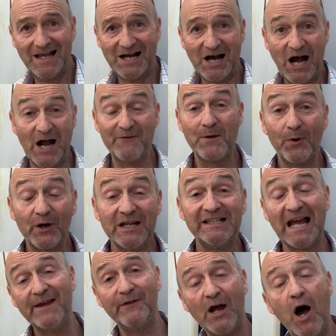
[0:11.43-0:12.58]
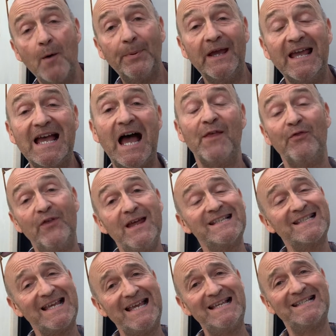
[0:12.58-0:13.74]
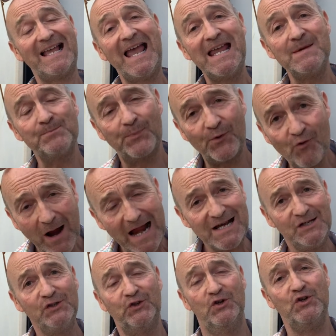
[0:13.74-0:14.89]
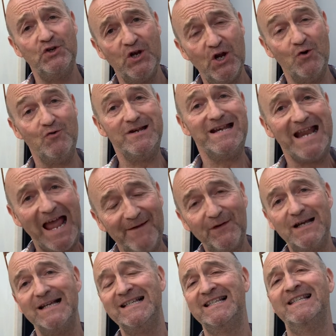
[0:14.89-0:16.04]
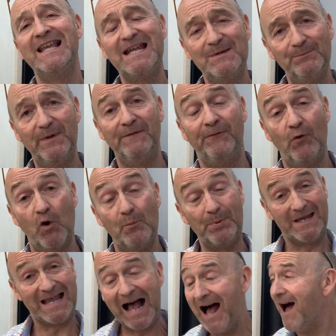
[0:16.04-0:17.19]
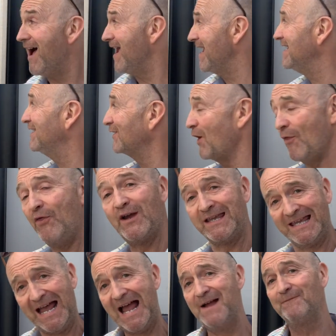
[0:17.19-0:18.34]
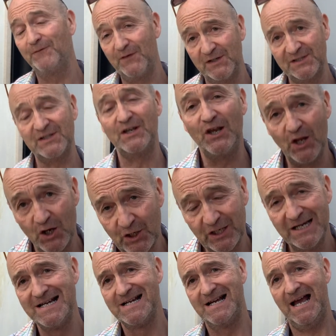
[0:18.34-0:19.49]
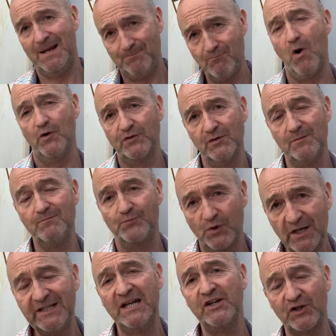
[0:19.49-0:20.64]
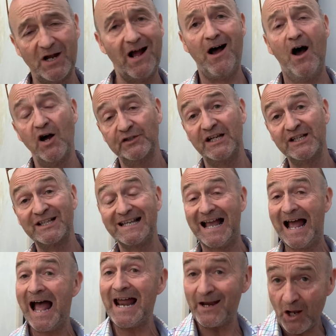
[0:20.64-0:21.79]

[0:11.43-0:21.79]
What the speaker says: Hi everybody, David Harper here, and this is a brand new, never seen before, behind the canvas look at modern British artists at